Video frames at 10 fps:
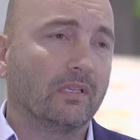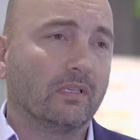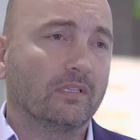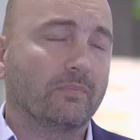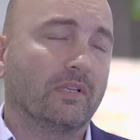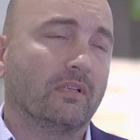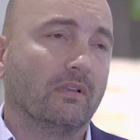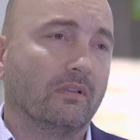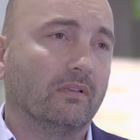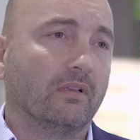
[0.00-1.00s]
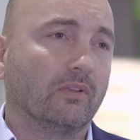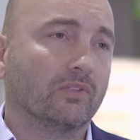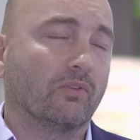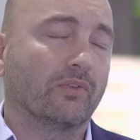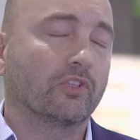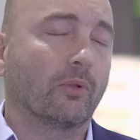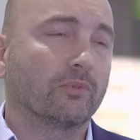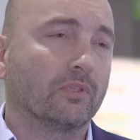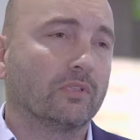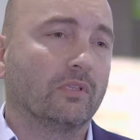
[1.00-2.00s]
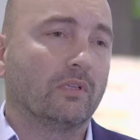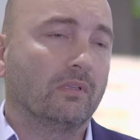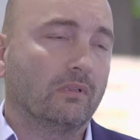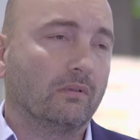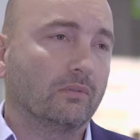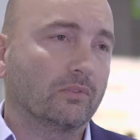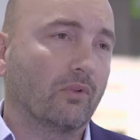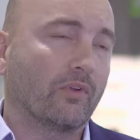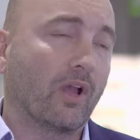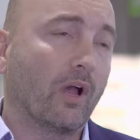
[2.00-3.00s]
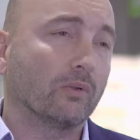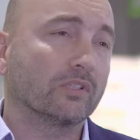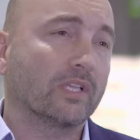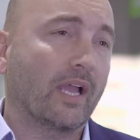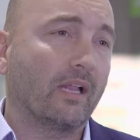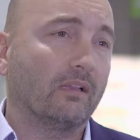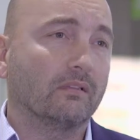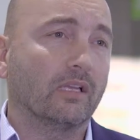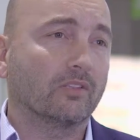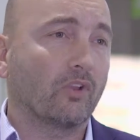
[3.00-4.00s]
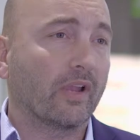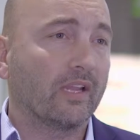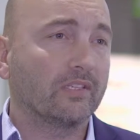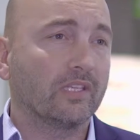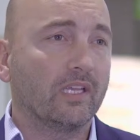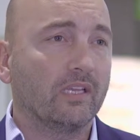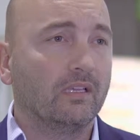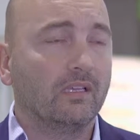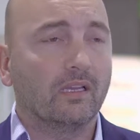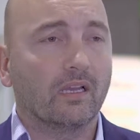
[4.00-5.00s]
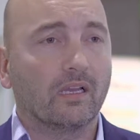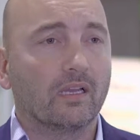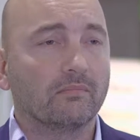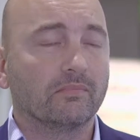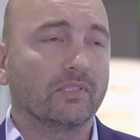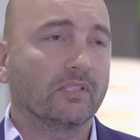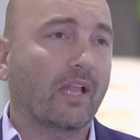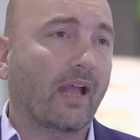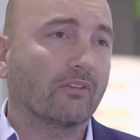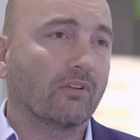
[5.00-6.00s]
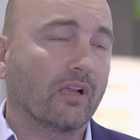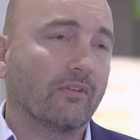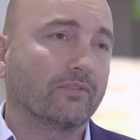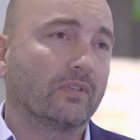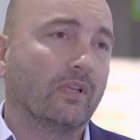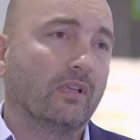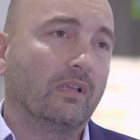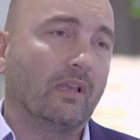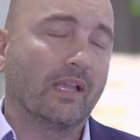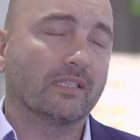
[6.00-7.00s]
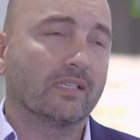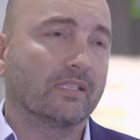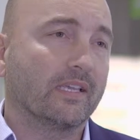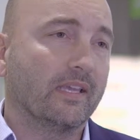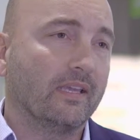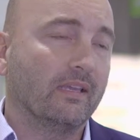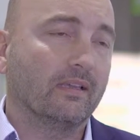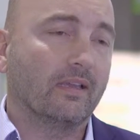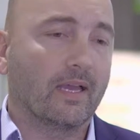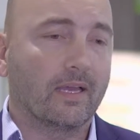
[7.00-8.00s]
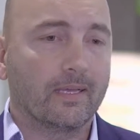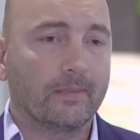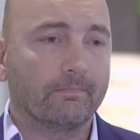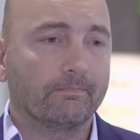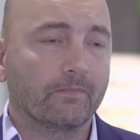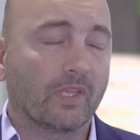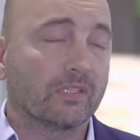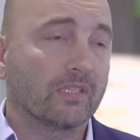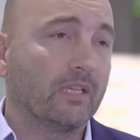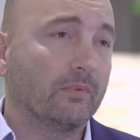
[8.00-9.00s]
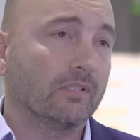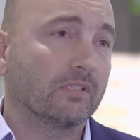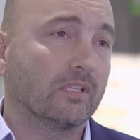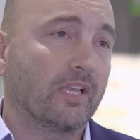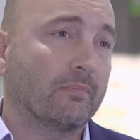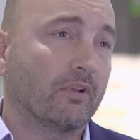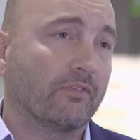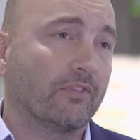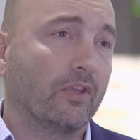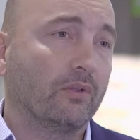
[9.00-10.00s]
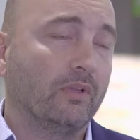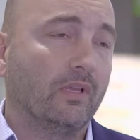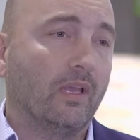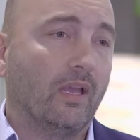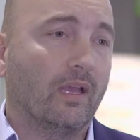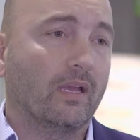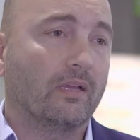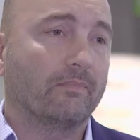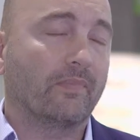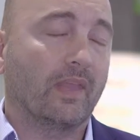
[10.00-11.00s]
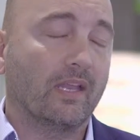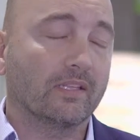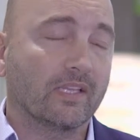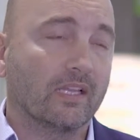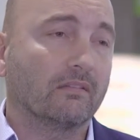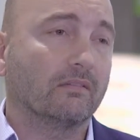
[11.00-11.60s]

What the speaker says: It's been sort of adopted sort of on a whole scale, Dong Energy, Statkraft, SSE, Siemens, to name but a few. And it's getting